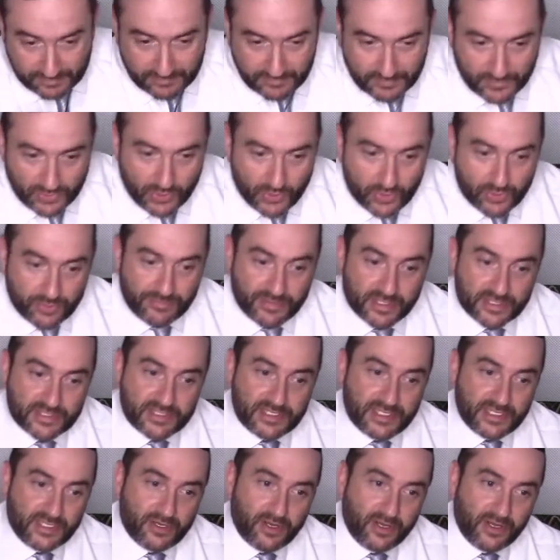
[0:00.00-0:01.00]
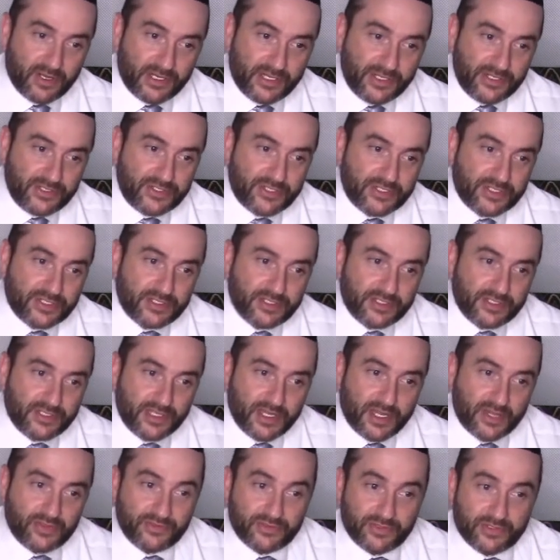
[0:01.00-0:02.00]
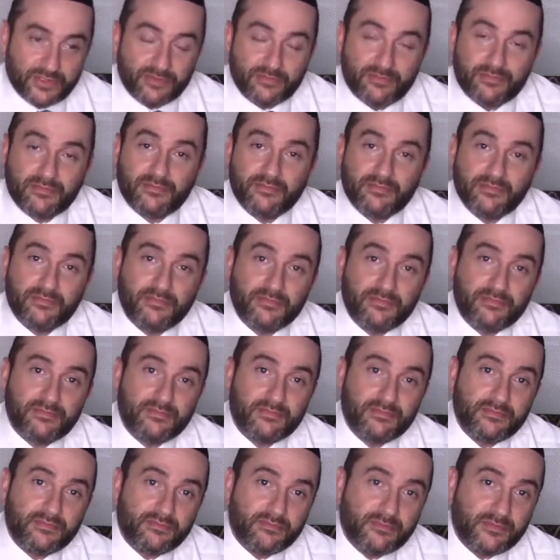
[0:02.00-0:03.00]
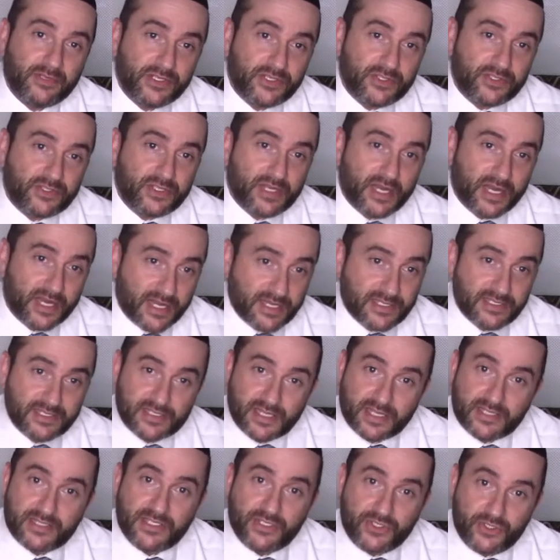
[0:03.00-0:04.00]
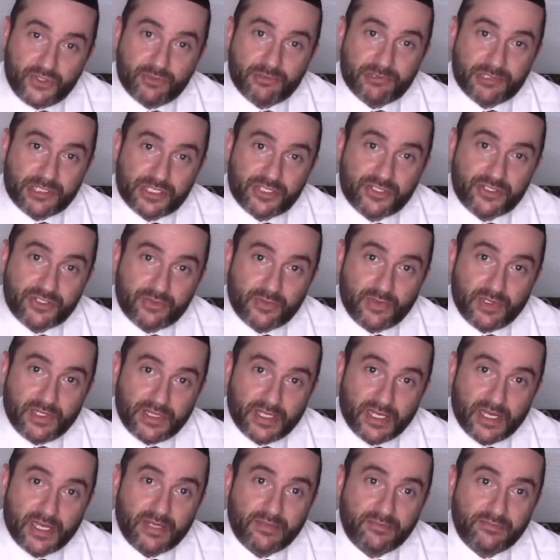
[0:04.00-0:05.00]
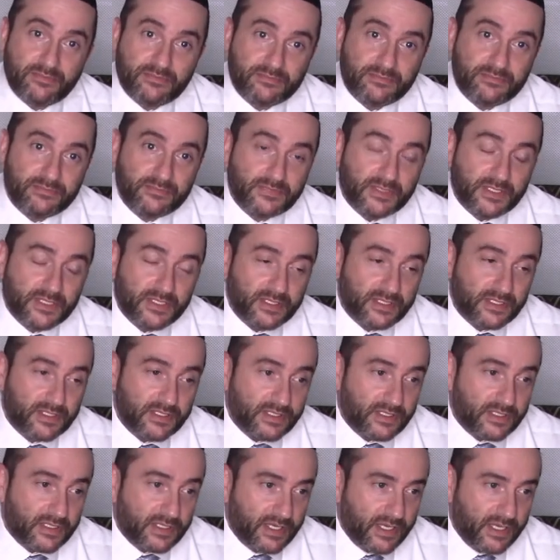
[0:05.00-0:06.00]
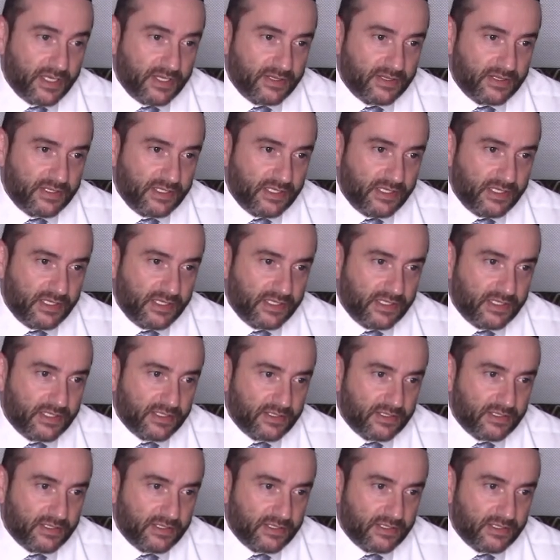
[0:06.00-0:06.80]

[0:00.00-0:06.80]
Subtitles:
University College London, and I studied Jewish history there in the